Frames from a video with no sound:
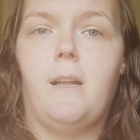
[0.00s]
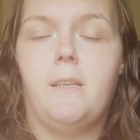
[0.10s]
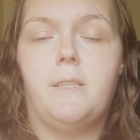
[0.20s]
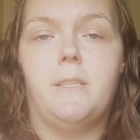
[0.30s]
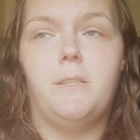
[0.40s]

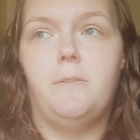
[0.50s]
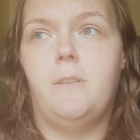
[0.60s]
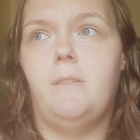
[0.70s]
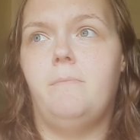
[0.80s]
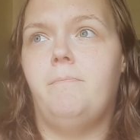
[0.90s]
listen to
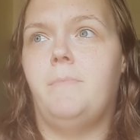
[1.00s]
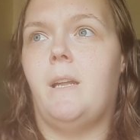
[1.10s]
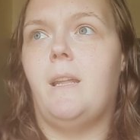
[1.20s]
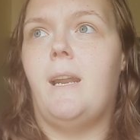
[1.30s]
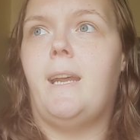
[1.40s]
it, not
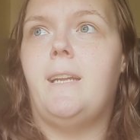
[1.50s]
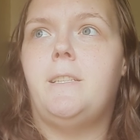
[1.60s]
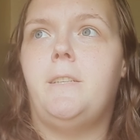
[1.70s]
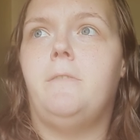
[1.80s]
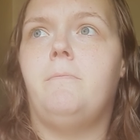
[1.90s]
let it get
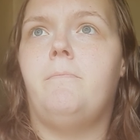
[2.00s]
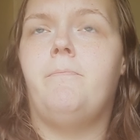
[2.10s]
to you,